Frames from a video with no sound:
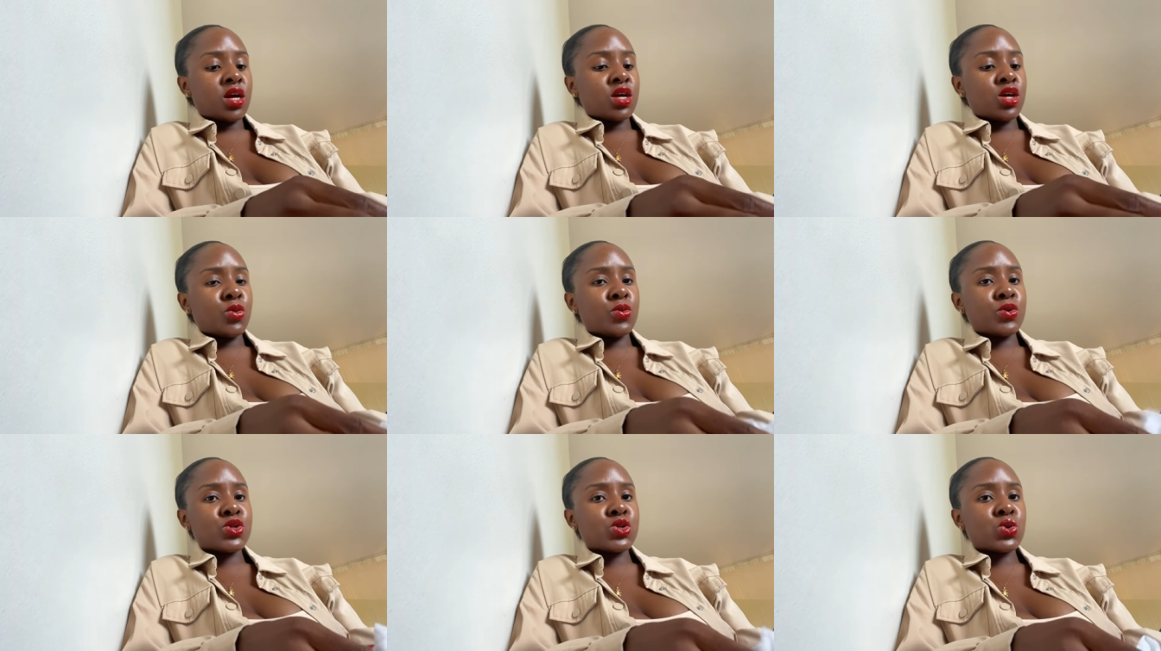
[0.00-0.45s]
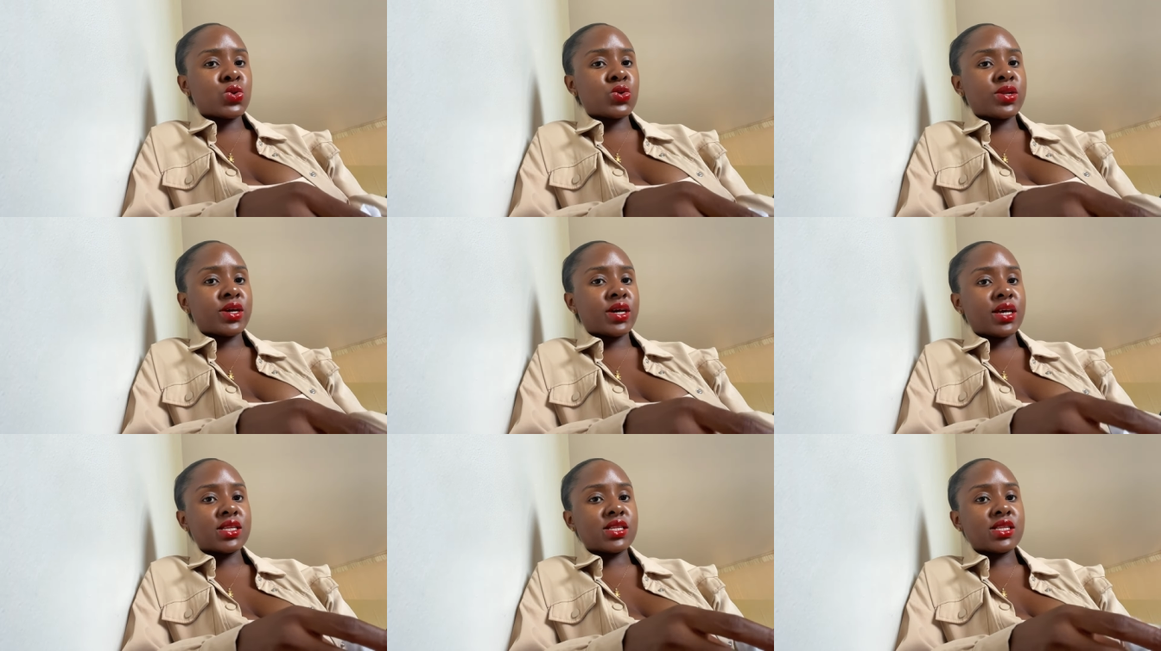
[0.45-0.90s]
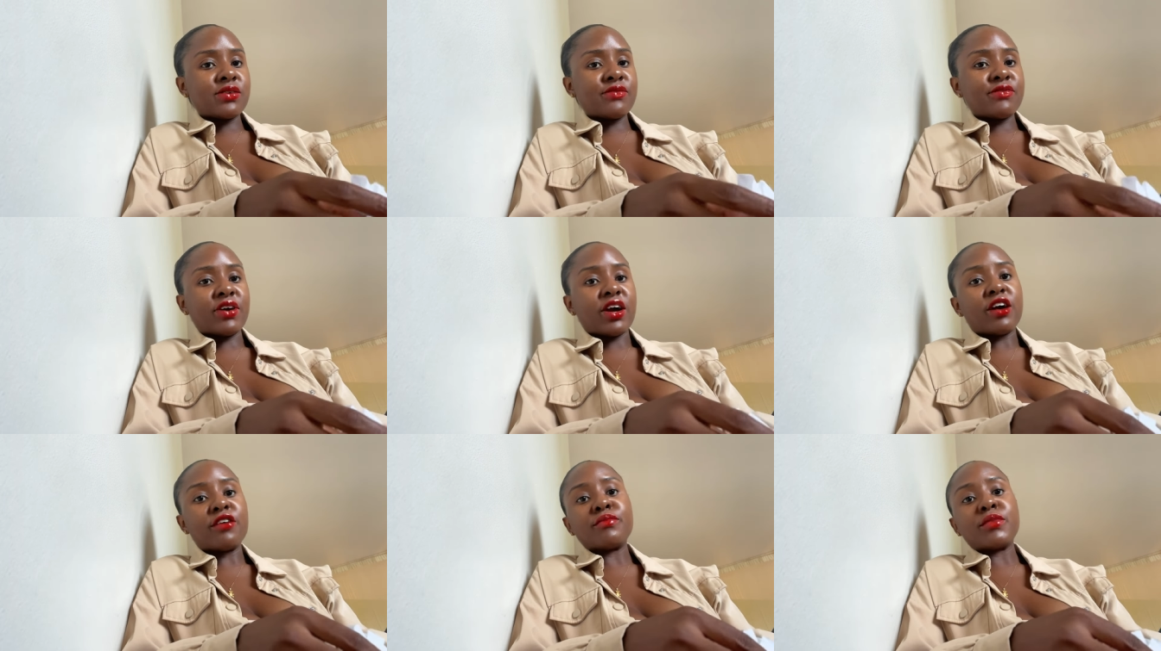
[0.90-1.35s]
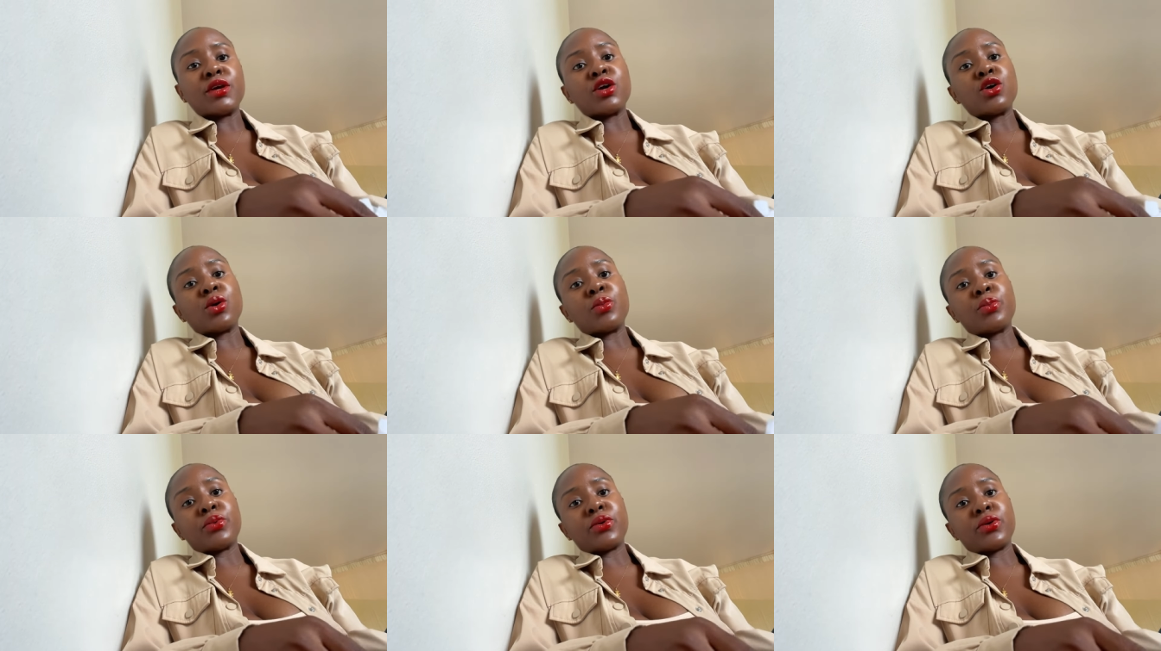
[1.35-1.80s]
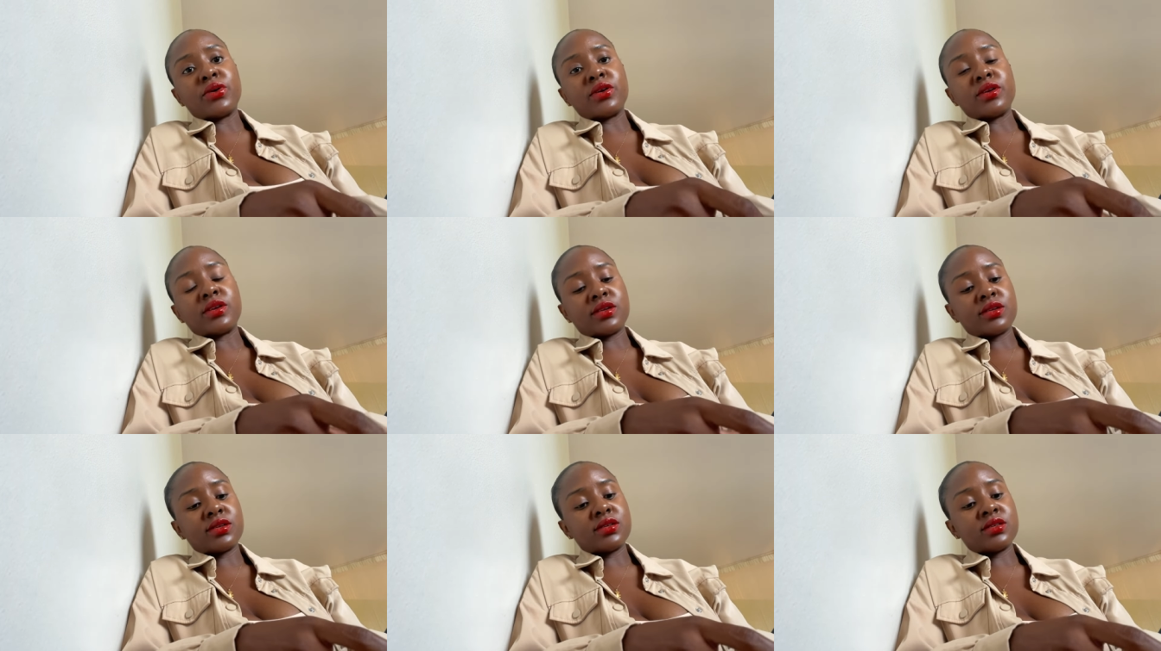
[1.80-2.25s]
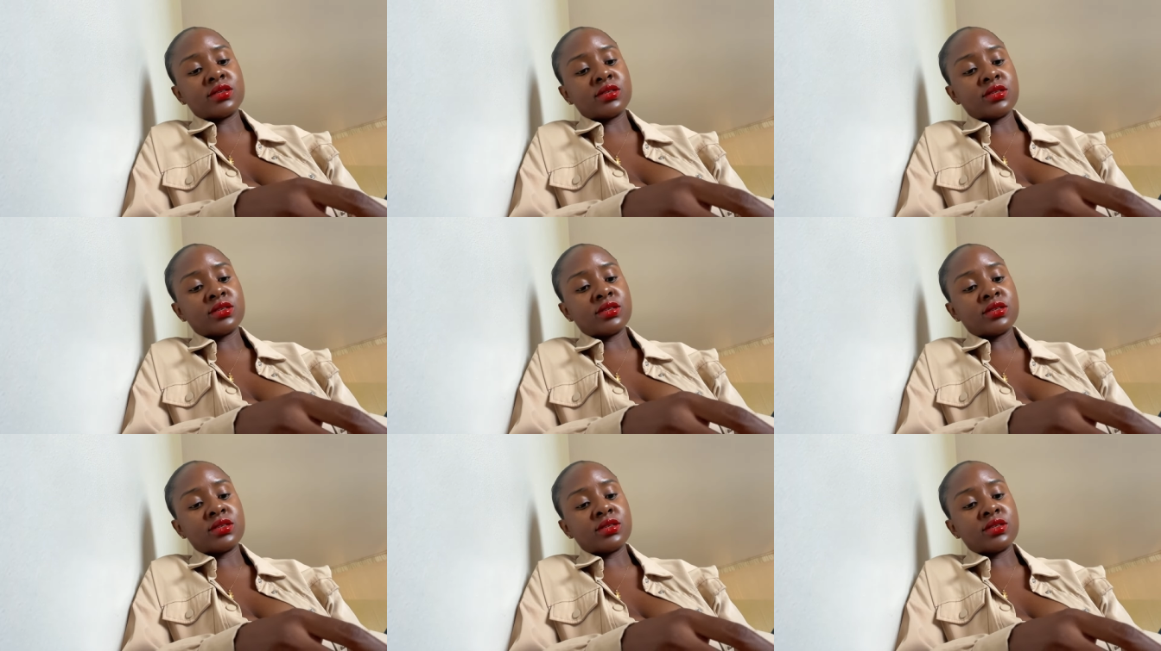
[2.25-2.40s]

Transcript: It'll be so nice if I have makeup on.